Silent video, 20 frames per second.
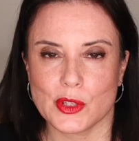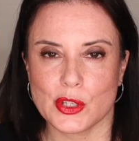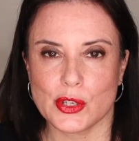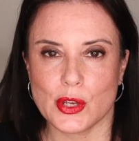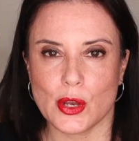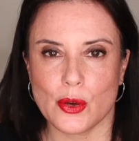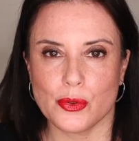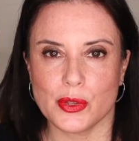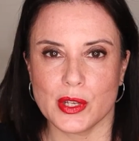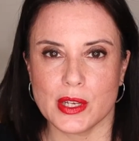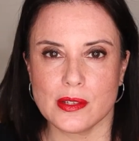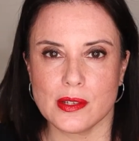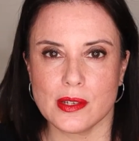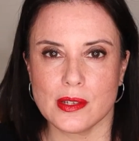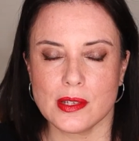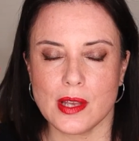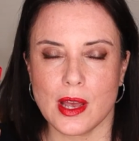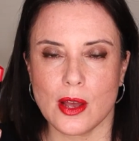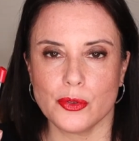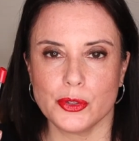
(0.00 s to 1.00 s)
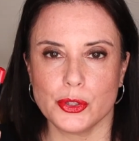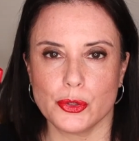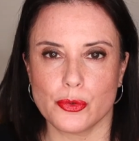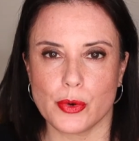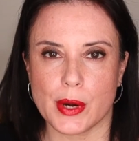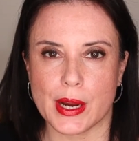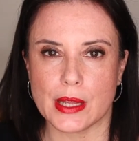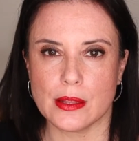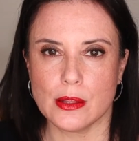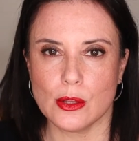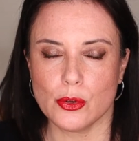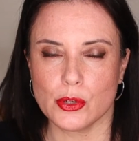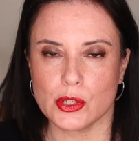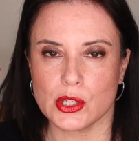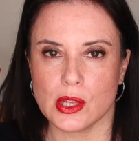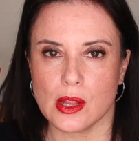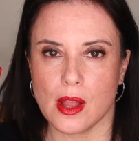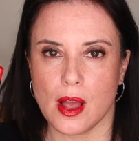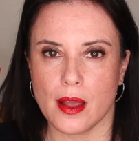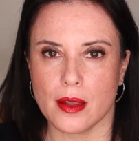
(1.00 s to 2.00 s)
So this is how the red
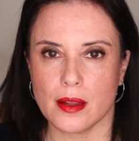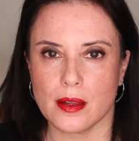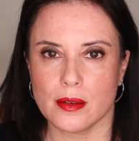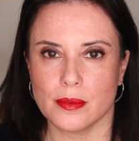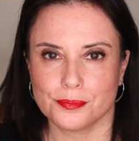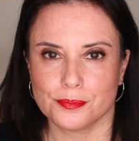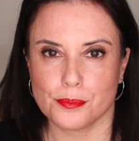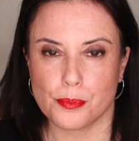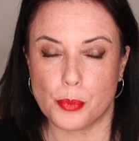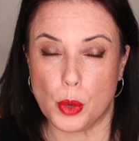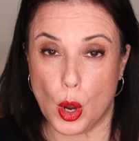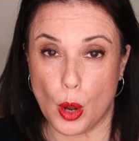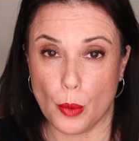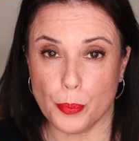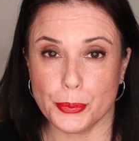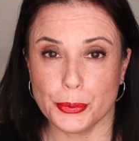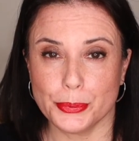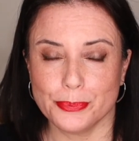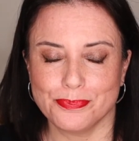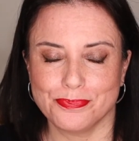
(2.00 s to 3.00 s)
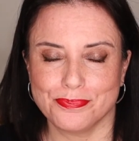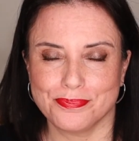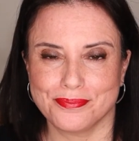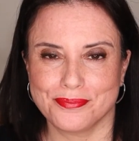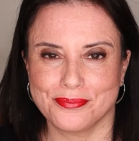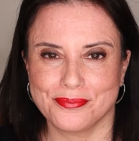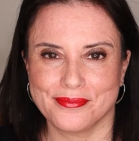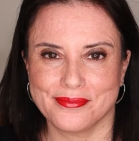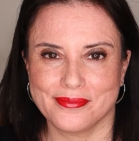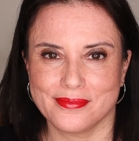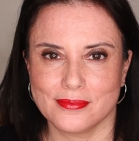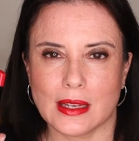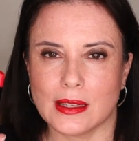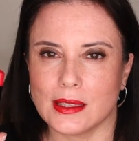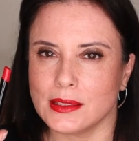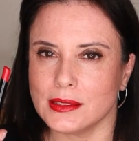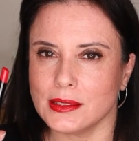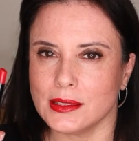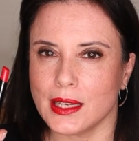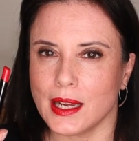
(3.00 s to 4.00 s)
looks like, Pop.
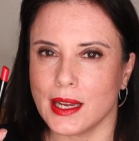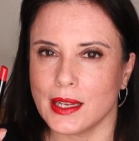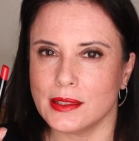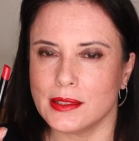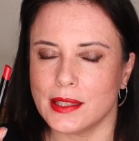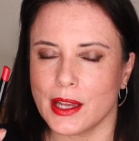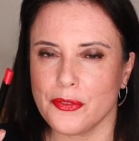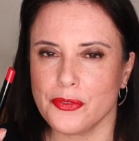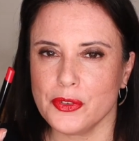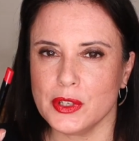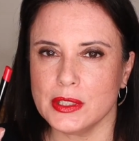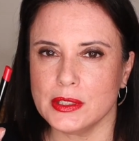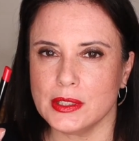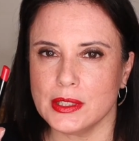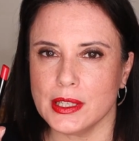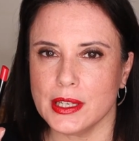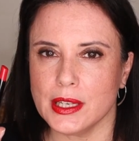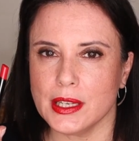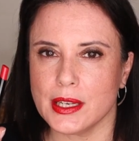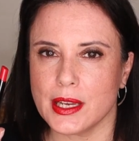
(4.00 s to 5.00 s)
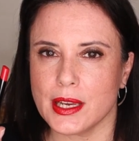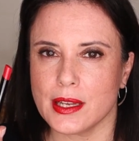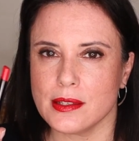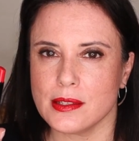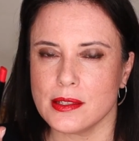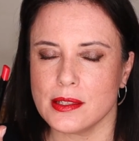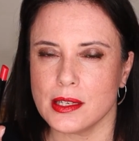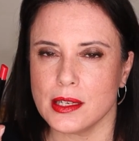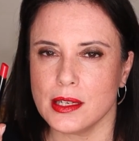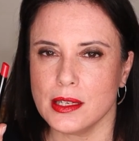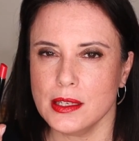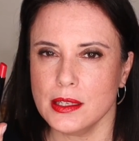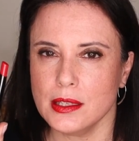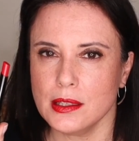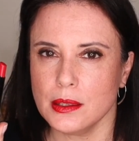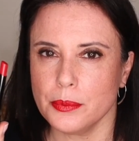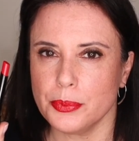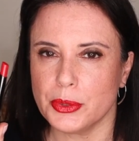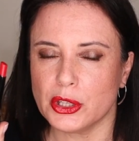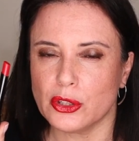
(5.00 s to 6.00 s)
And I definitely can see a
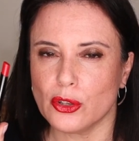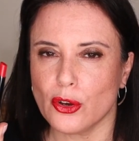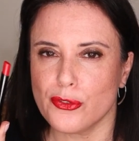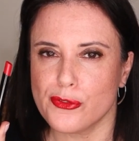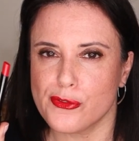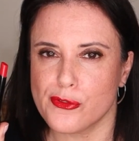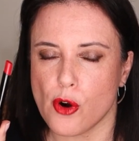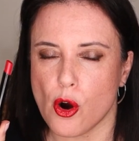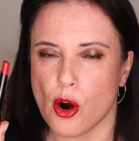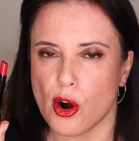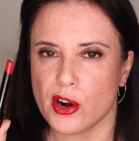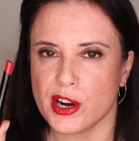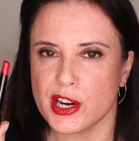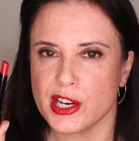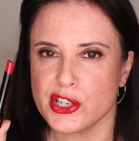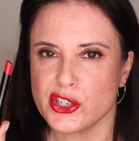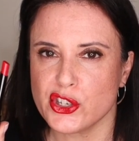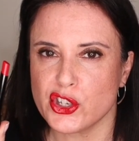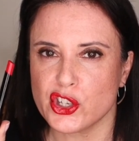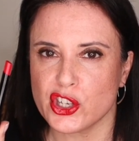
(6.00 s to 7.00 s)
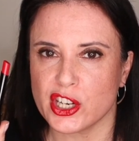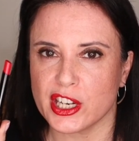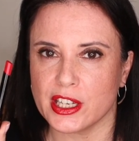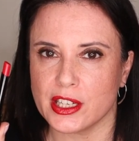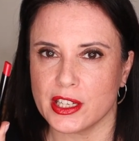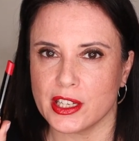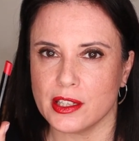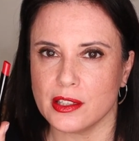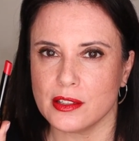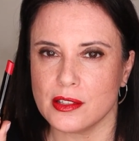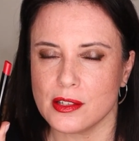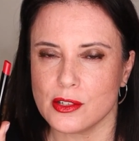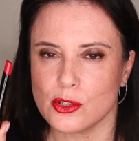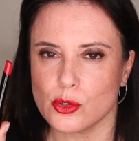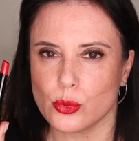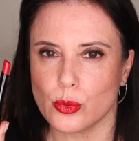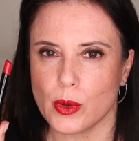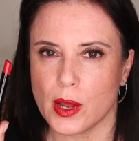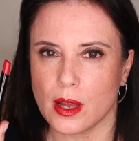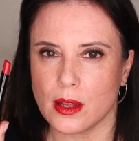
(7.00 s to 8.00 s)
little bit of orange in it
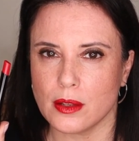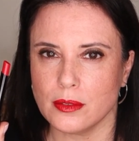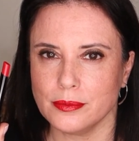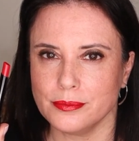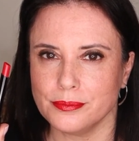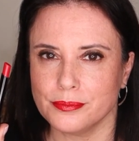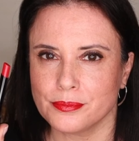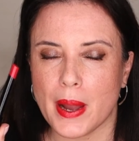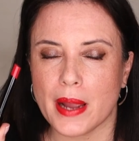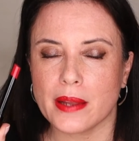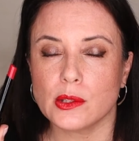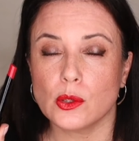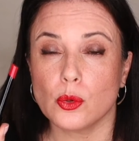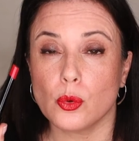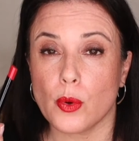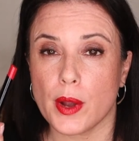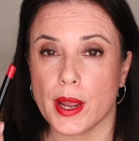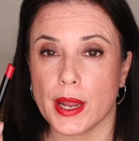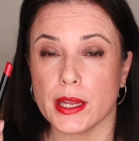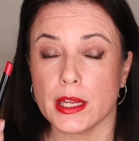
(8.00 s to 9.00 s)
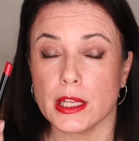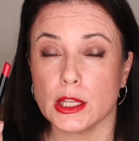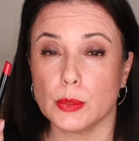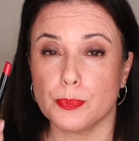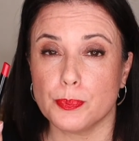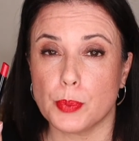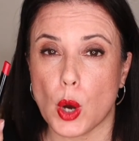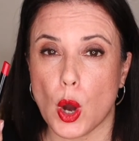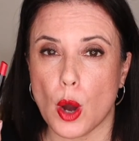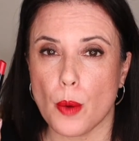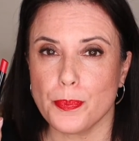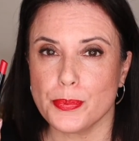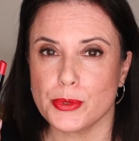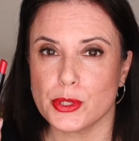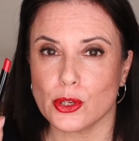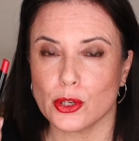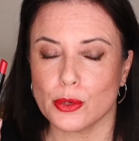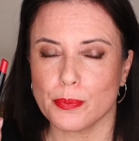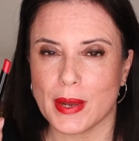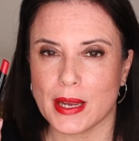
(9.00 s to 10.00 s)
as well, by the way it
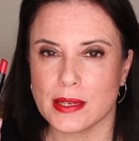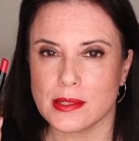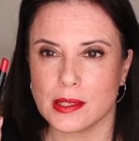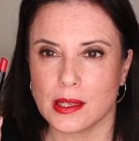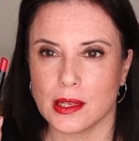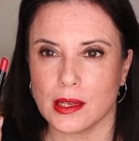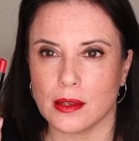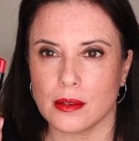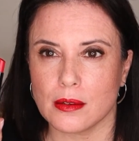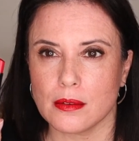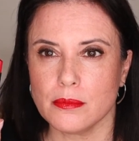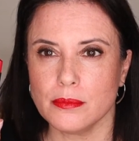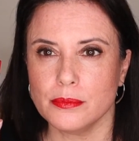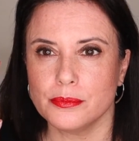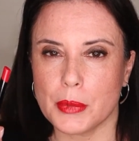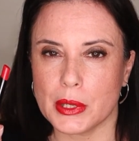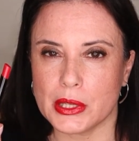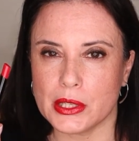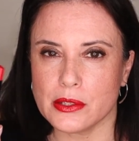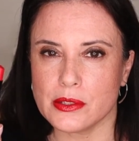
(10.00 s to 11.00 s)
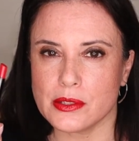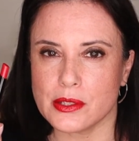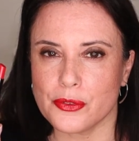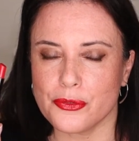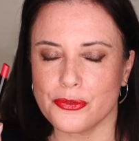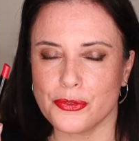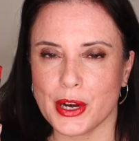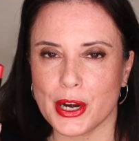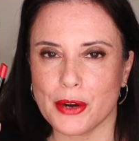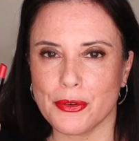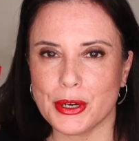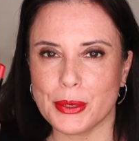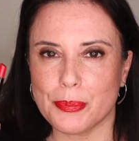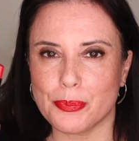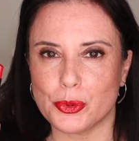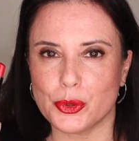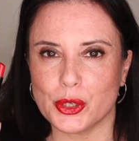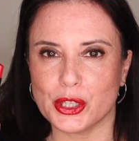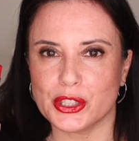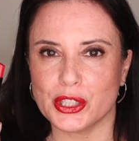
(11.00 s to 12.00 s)
pops on my skin, but it's a very
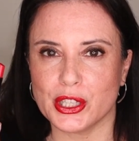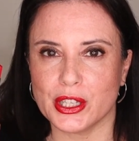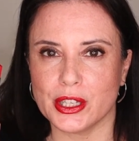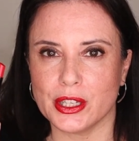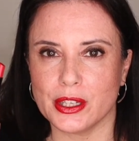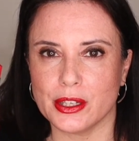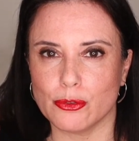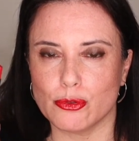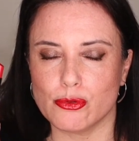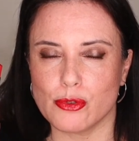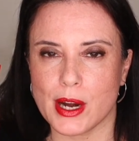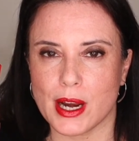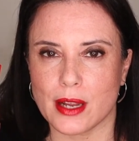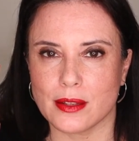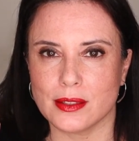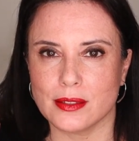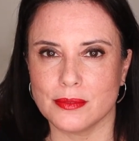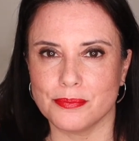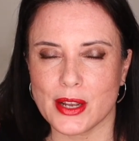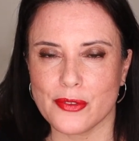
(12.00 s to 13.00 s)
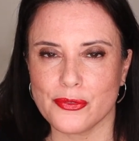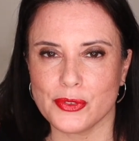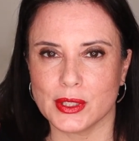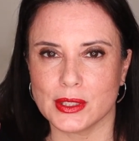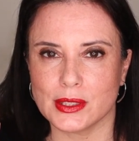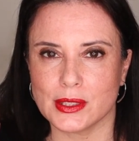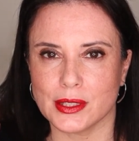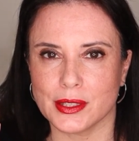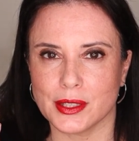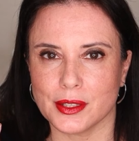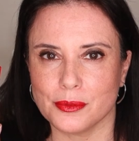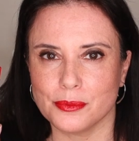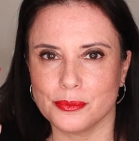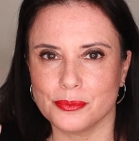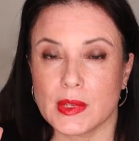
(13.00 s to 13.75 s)
pretty red, definitely.